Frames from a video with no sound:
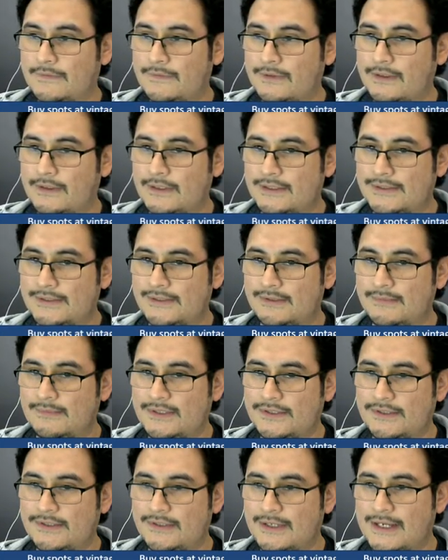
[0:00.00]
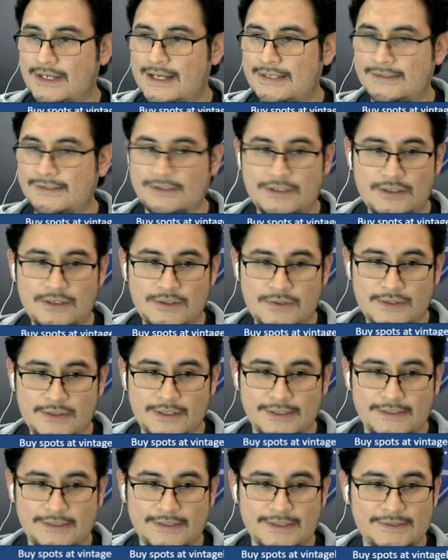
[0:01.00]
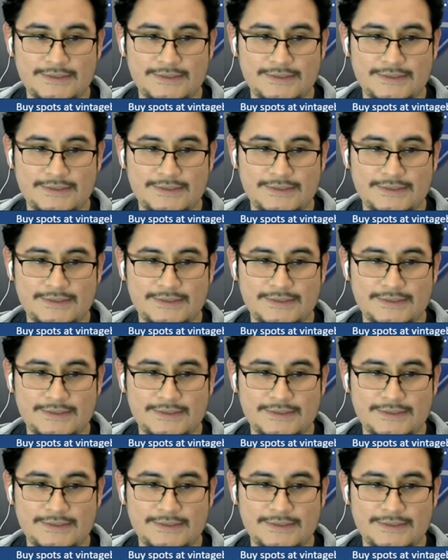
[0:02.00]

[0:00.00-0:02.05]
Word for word: And just to make sure you guys know, it does